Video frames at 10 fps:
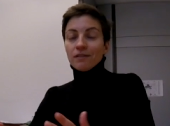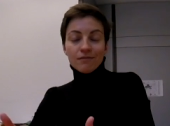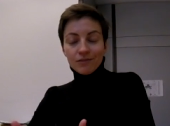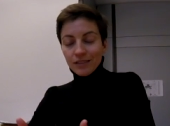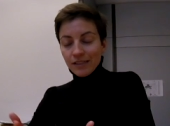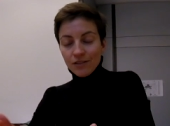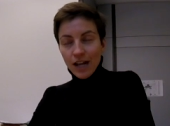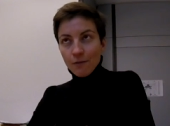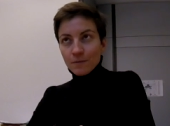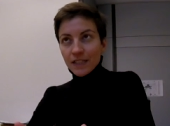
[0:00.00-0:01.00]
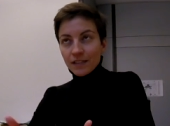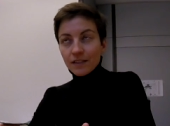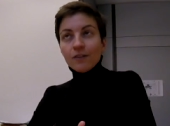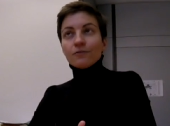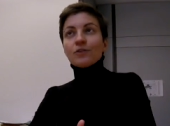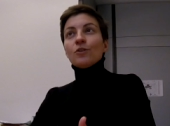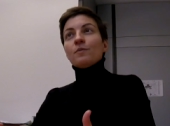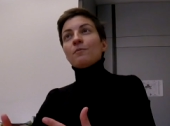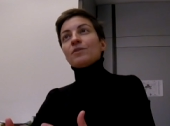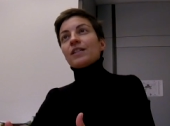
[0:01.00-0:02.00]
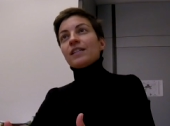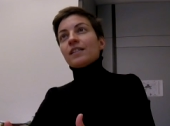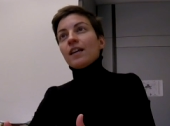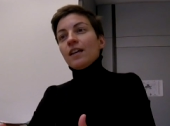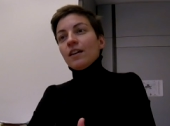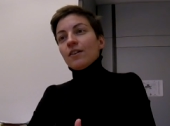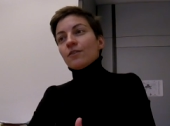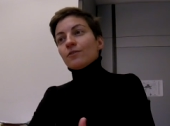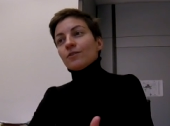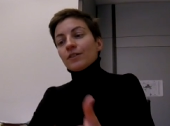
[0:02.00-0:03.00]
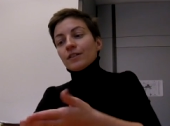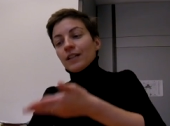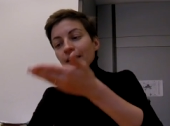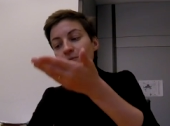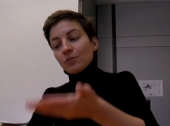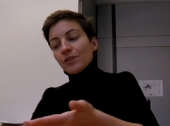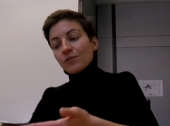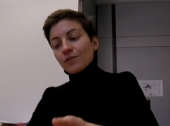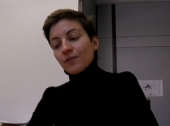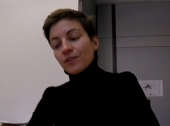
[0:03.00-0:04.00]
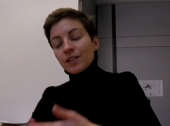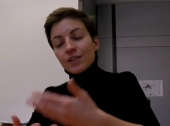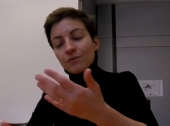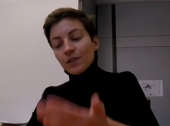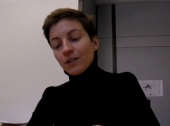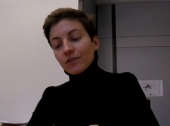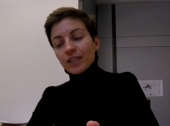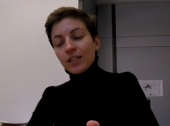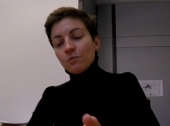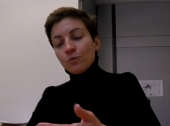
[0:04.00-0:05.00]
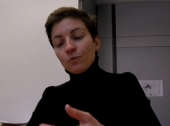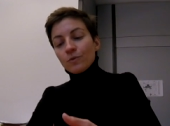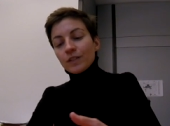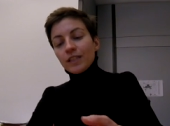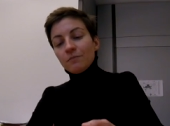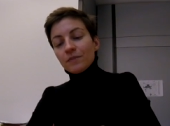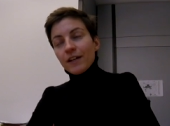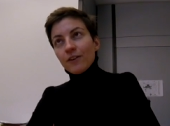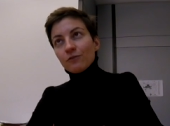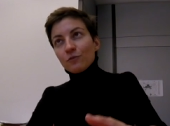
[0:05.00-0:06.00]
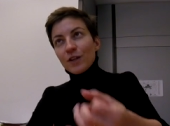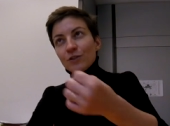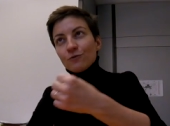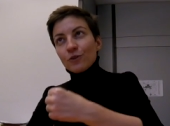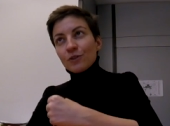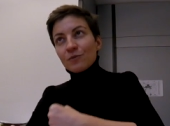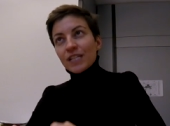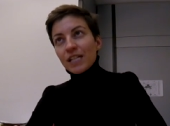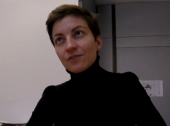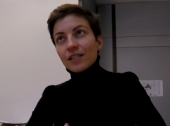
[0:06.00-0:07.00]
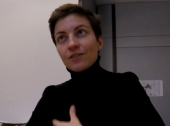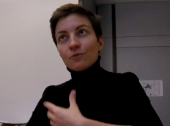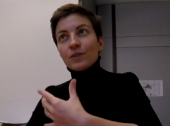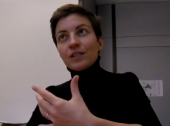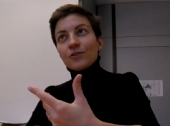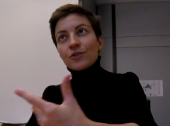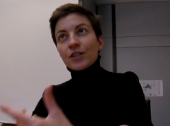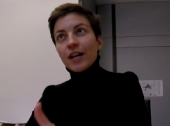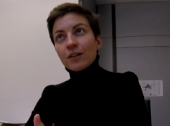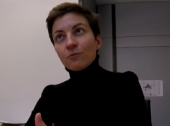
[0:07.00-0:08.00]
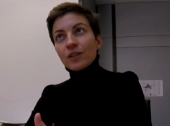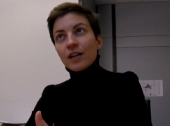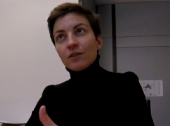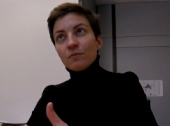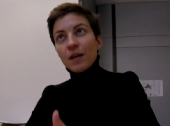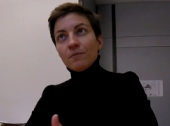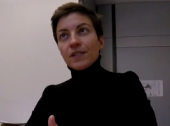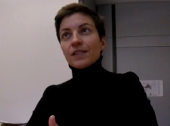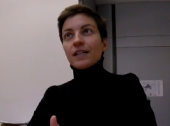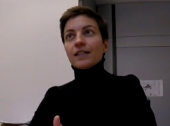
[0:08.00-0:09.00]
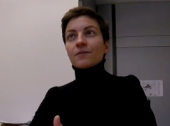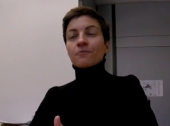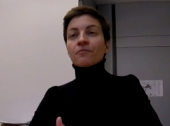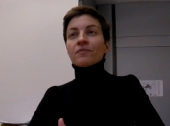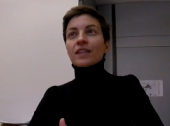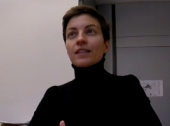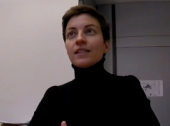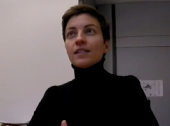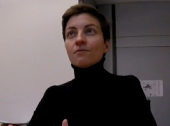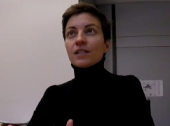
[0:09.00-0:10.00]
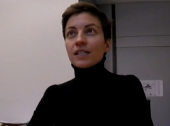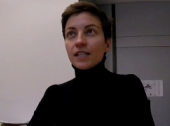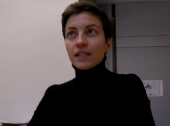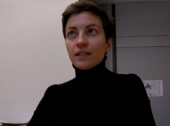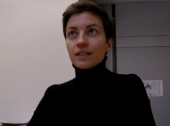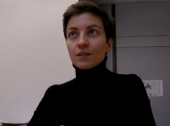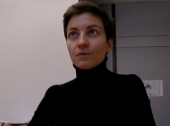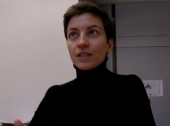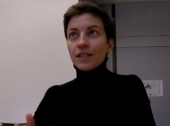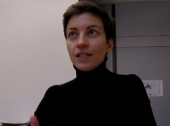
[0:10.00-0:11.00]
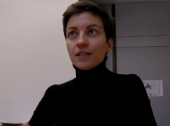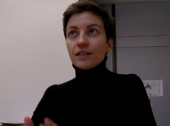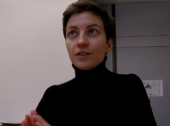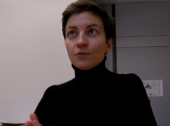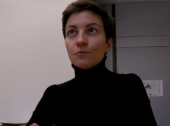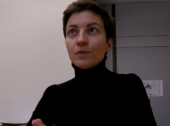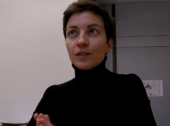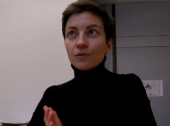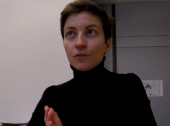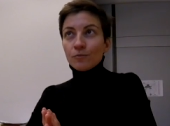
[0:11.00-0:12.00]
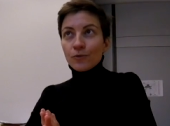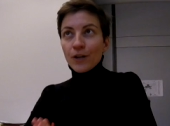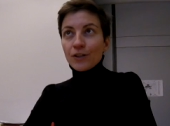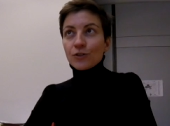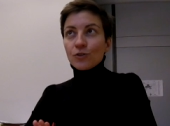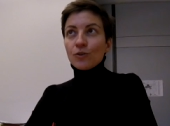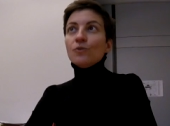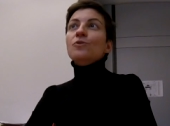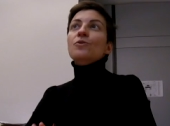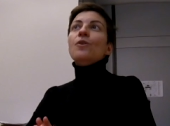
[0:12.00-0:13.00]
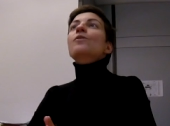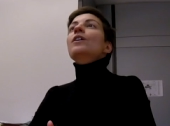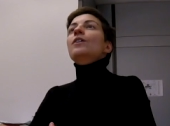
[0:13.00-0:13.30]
or at least not happening enough. You know, member states or like police authorities or whatever keep keep their information for themselves. They're not willing to share them with other member states. This is ridiculous. We need the European cooperation also